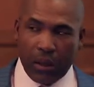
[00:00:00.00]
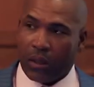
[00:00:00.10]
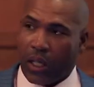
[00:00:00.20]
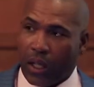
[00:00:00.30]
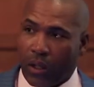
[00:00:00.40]

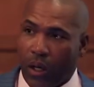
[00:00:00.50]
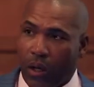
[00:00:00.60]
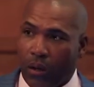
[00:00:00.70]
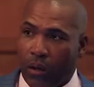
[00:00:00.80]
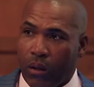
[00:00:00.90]
He's like,
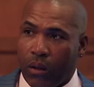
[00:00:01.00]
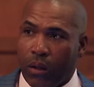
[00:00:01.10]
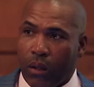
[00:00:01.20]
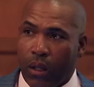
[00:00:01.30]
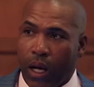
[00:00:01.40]
no.
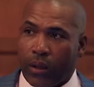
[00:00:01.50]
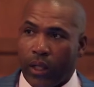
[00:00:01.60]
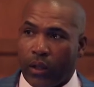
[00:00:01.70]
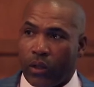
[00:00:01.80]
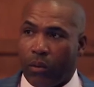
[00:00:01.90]
I was
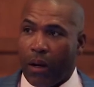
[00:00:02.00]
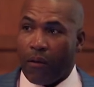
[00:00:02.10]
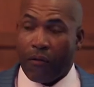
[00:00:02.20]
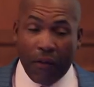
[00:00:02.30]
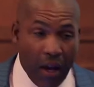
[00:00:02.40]
like, so by
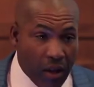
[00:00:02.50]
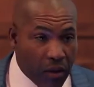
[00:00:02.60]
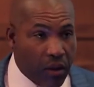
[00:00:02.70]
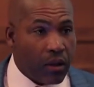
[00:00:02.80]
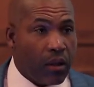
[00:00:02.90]

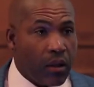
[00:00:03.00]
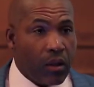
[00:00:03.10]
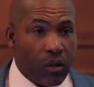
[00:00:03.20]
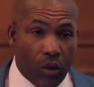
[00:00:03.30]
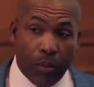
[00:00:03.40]
faith,
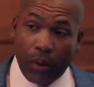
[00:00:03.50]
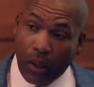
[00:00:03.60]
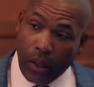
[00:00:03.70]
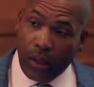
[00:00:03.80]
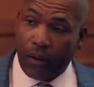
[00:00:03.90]
you
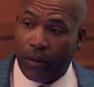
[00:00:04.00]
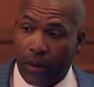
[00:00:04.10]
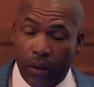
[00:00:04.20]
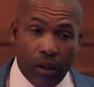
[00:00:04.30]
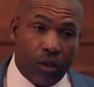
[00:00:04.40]

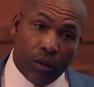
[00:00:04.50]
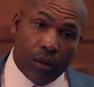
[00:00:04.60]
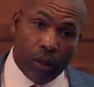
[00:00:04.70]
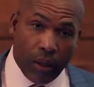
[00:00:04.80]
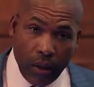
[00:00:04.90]
believe that you're
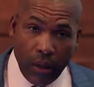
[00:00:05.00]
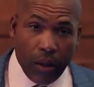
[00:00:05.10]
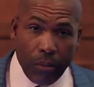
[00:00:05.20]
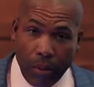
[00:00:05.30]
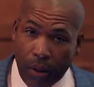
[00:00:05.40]
going to get
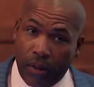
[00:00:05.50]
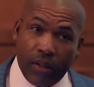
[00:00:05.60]
another breath